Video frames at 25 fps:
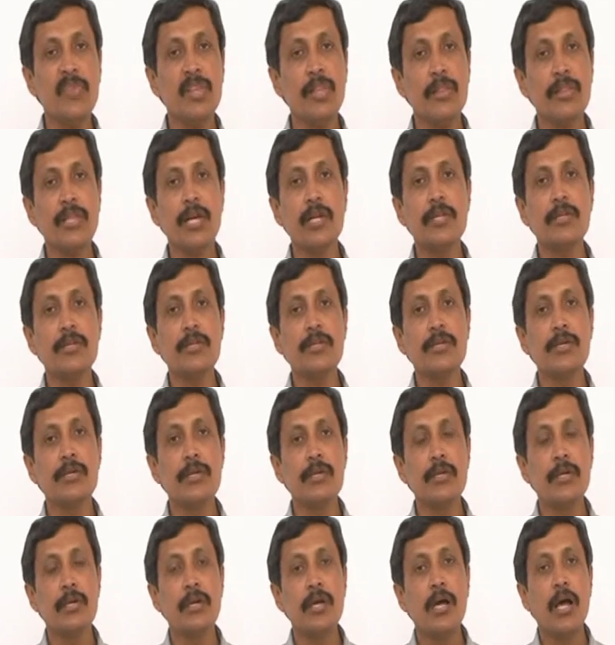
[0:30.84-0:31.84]
that
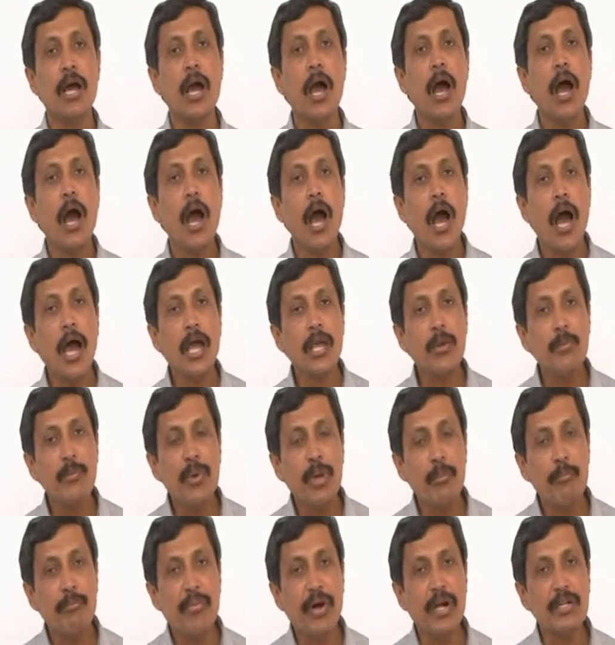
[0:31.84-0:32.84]
I may
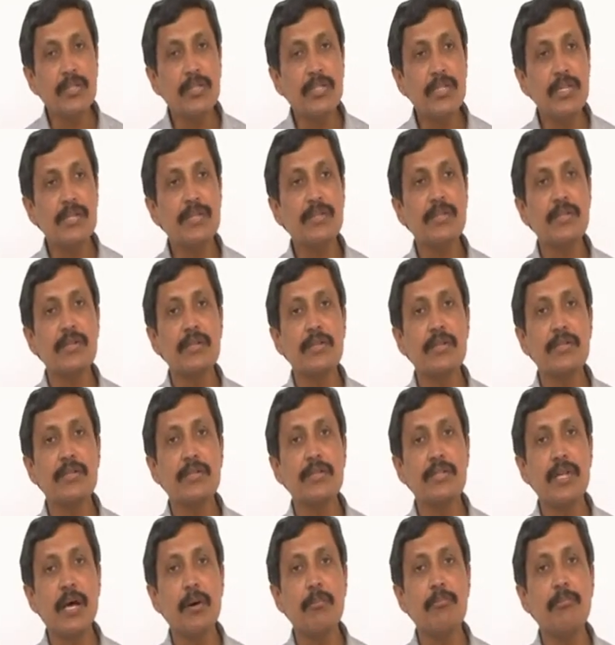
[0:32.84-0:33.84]
purchase
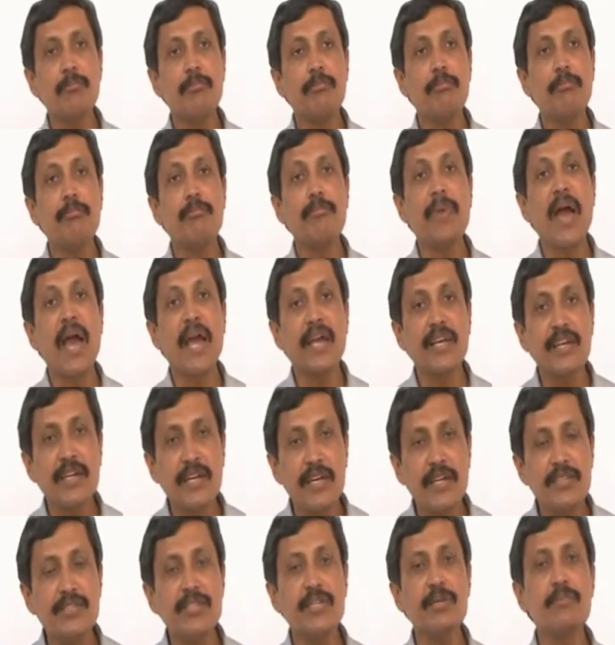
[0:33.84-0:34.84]
some
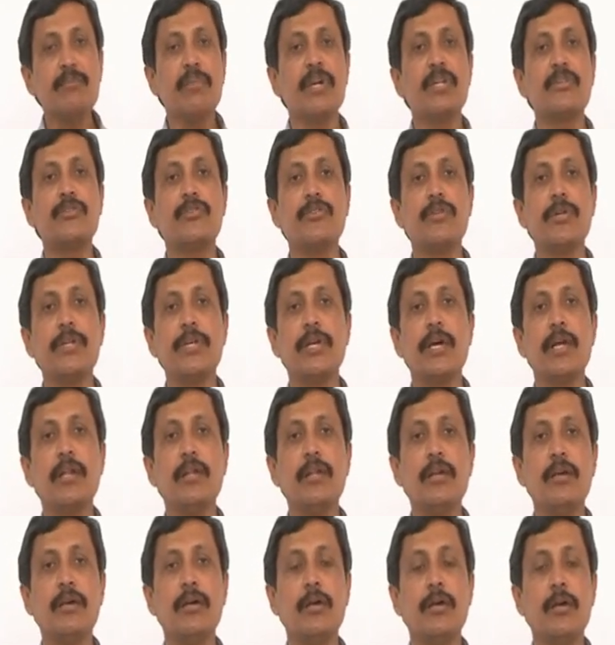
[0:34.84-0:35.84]
packaging material
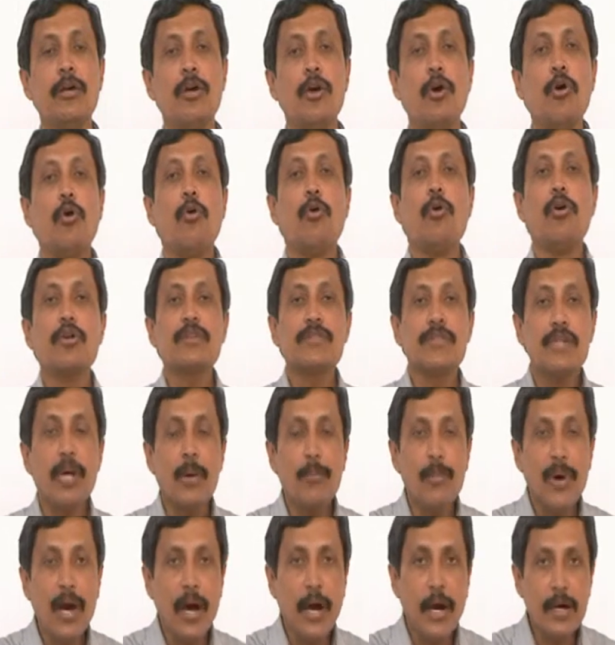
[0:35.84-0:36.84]
or
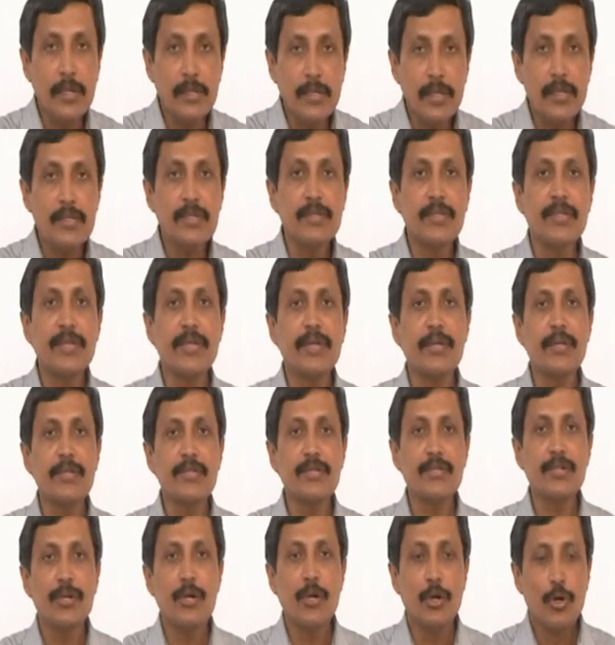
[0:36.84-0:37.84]
some other things
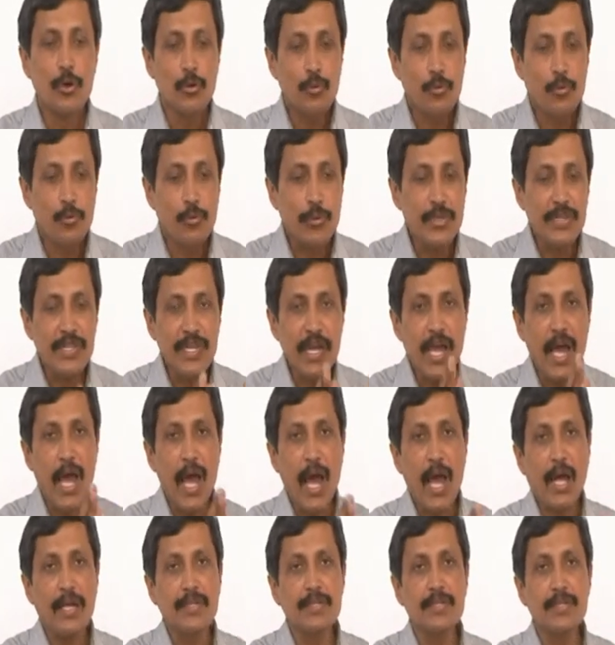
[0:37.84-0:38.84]
which
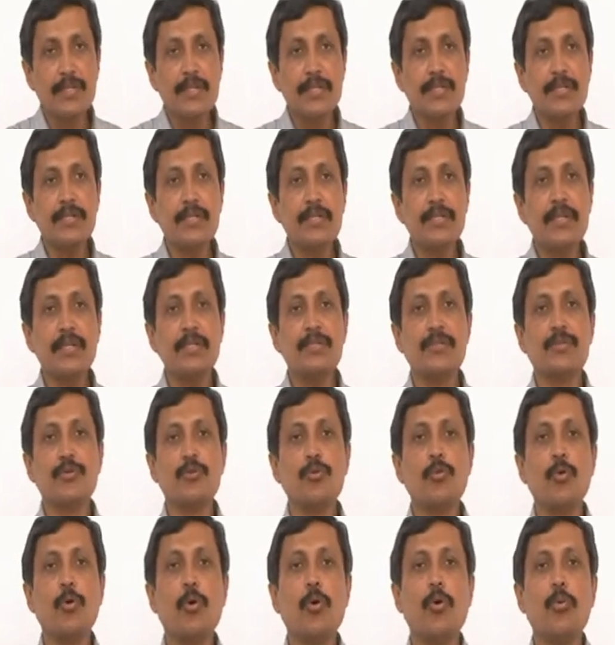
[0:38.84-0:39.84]
as it is
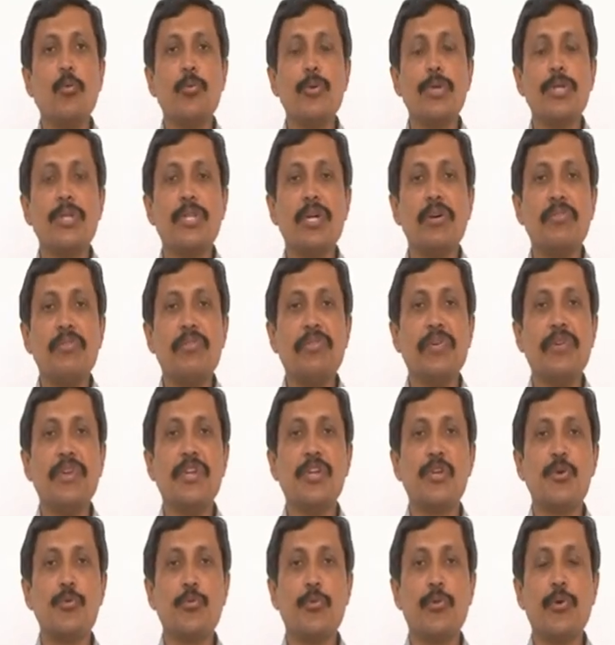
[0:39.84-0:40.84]
go with the
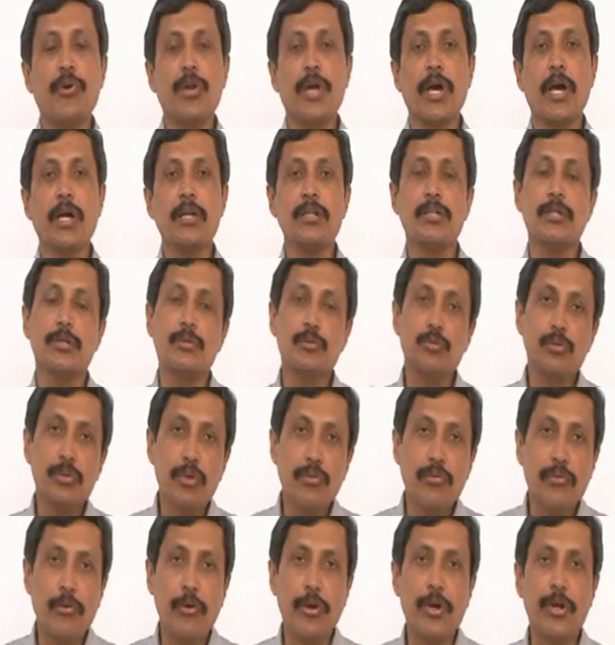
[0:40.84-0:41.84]
finished product to the
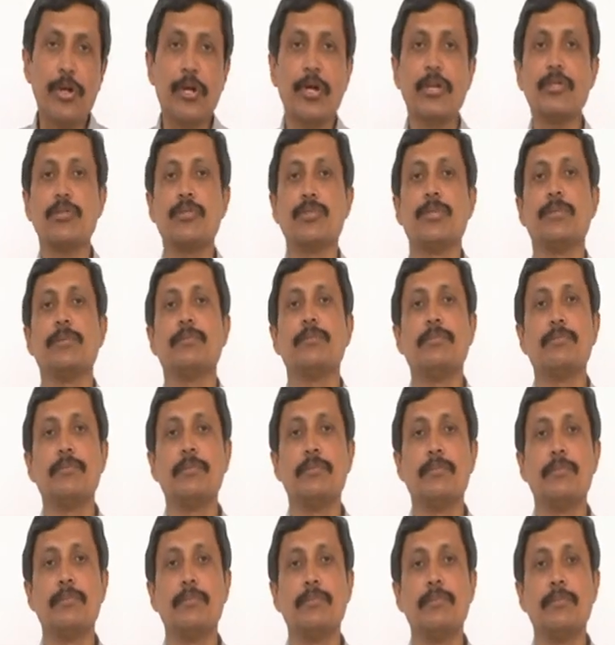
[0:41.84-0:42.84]
foreign country.
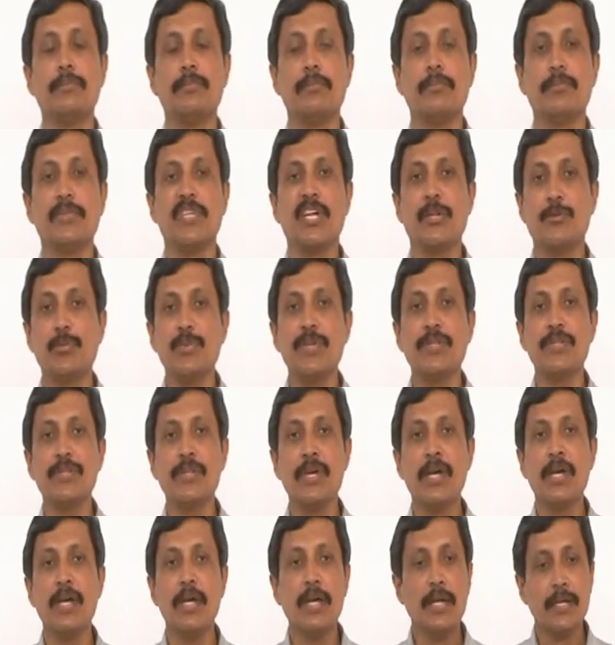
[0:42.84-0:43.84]
That means,
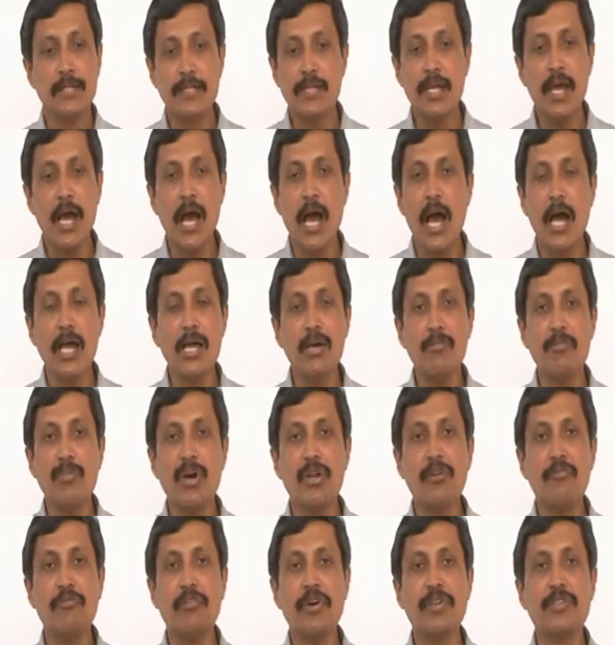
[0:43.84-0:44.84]
say I am
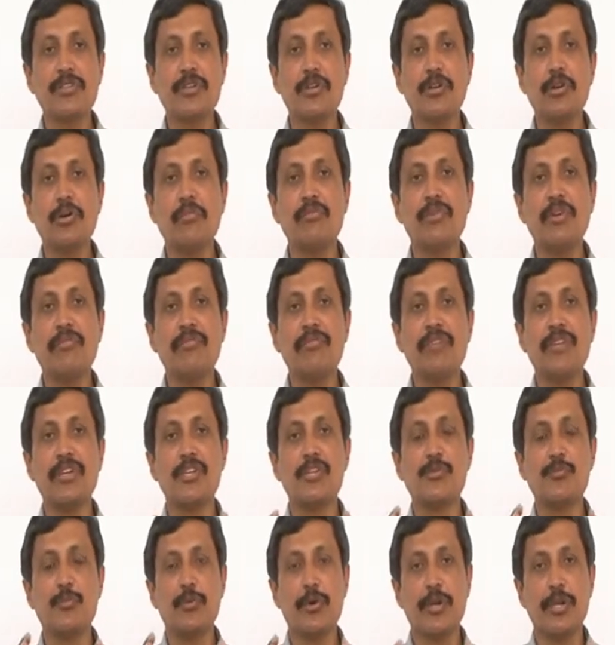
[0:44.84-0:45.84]
manufacturer of the
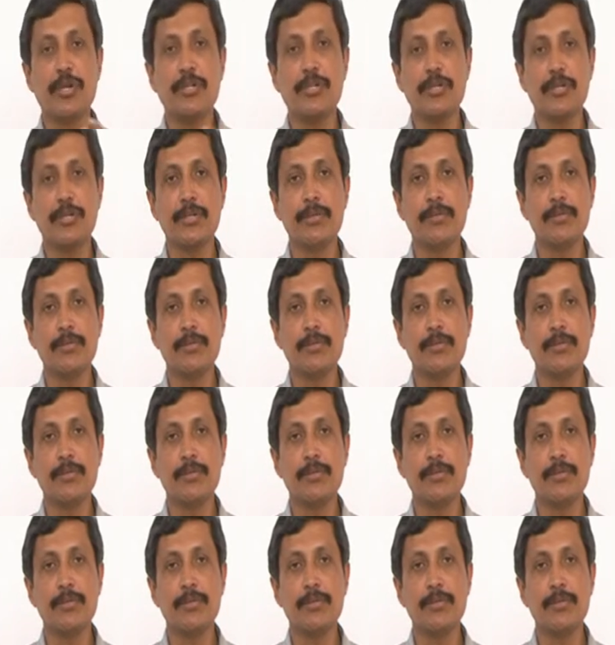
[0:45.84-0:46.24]
finished product